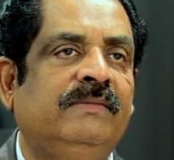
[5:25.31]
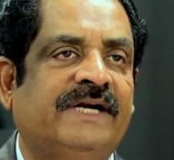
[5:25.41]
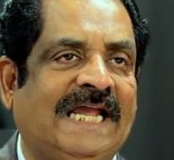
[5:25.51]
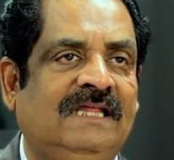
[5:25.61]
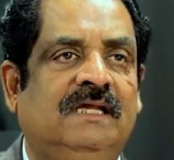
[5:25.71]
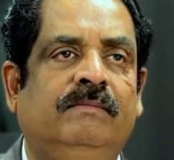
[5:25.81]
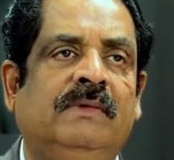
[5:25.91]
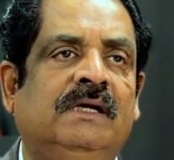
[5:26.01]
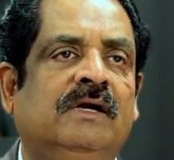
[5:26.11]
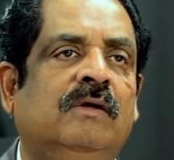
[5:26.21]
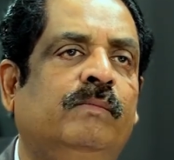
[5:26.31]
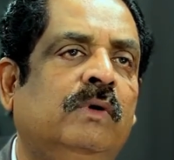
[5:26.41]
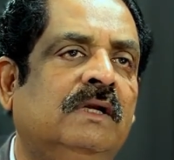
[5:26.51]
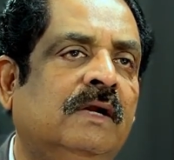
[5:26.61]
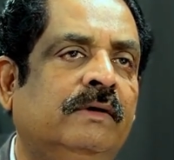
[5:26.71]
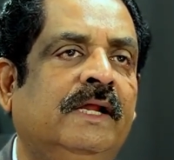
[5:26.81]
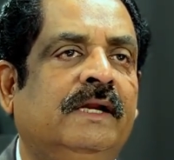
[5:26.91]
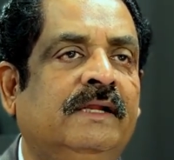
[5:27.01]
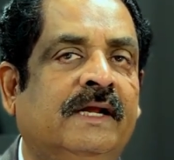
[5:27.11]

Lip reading: train them and, put out there.